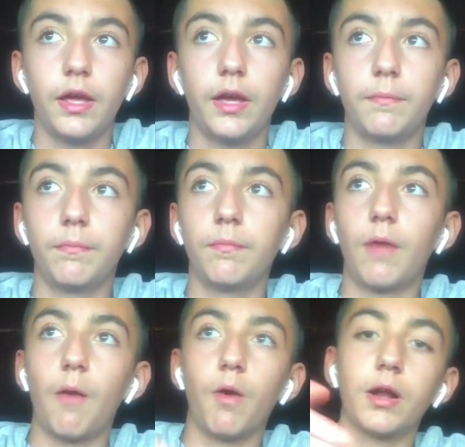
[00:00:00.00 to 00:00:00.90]
and
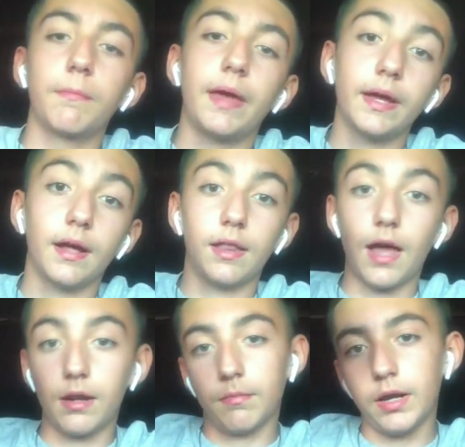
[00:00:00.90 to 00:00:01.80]
I want to make a
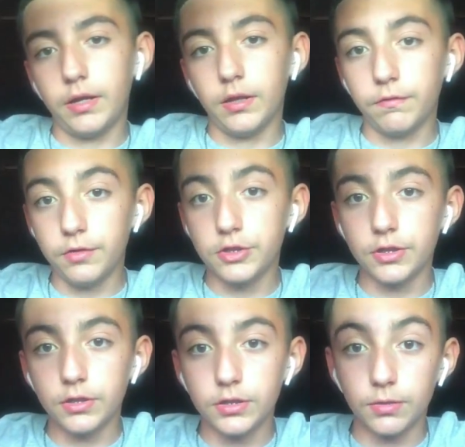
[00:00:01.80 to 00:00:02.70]
lot of money in the
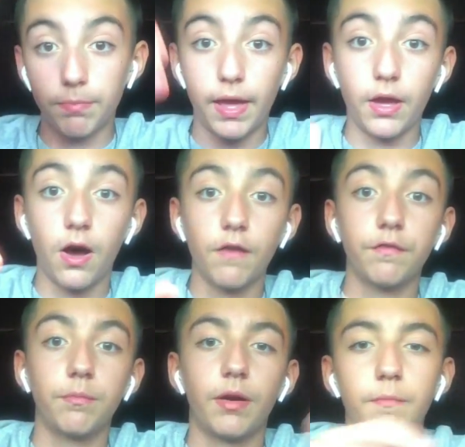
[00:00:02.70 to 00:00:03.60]
future to pay
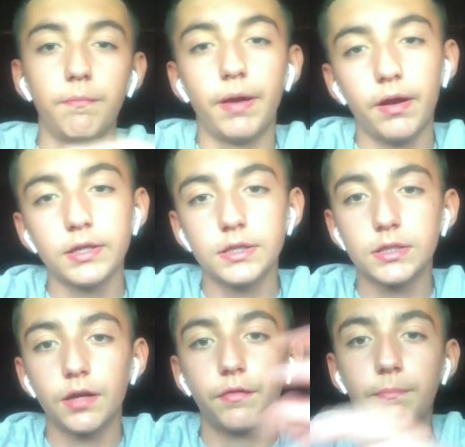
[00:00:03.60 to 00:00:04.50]
off my parents and
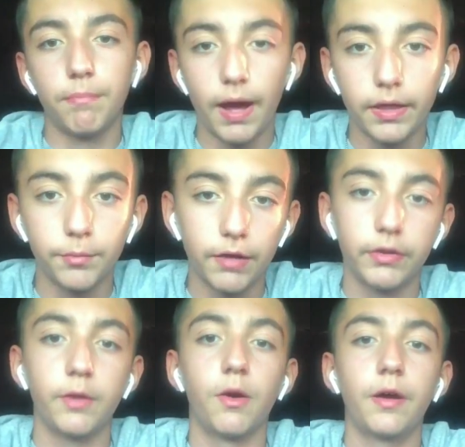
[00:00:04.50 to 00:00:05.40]
stuff and buy them
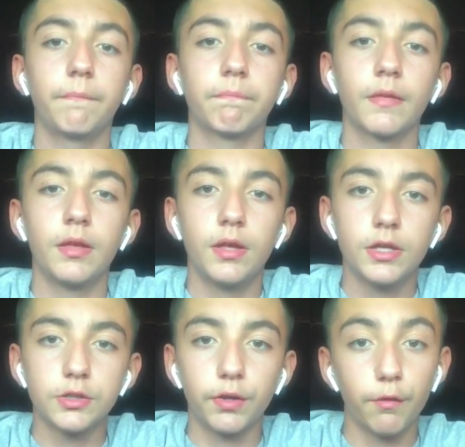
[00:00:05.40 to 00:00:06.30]
whatever they want.
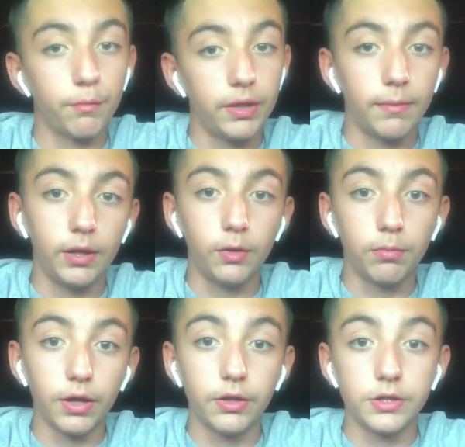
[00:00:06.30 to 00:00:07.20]
So whenever me and my little
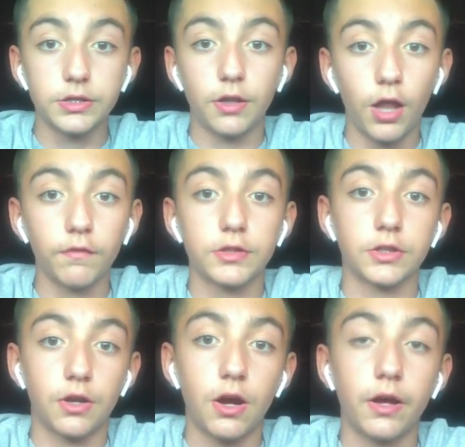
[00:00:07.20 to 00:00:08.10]
brothers and all of us
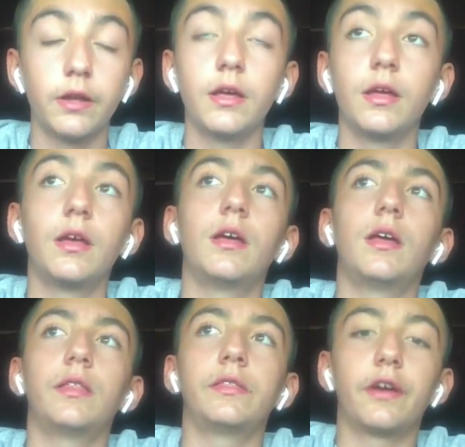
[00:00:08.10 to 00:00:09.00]
are gone,
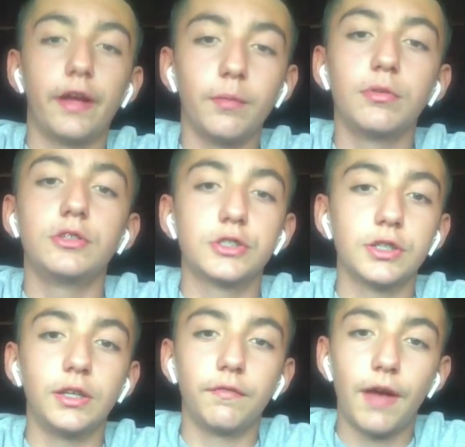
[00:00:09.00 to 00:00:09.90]
they're able
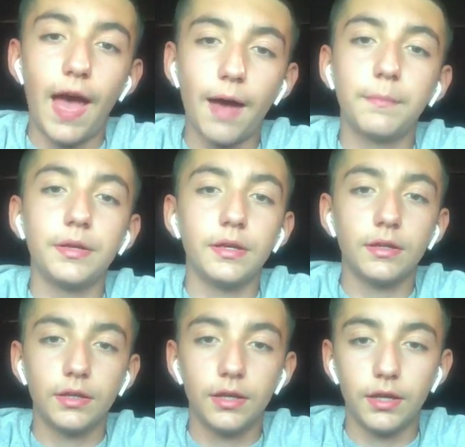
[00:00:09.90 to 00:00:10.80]
just to live a
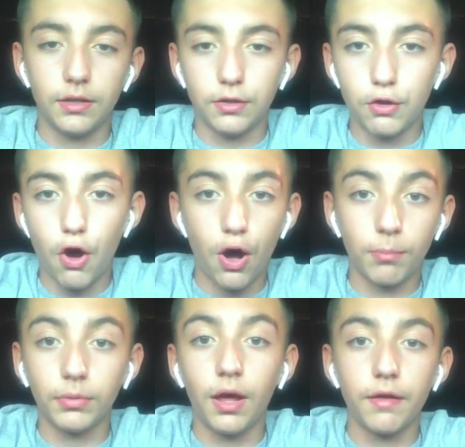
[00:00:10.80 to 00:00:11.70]
happy and
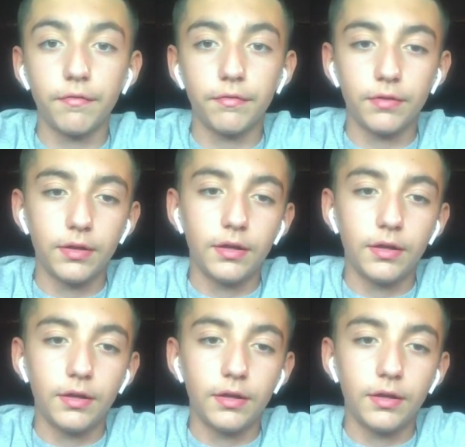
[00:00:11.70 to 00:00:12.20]
calm life.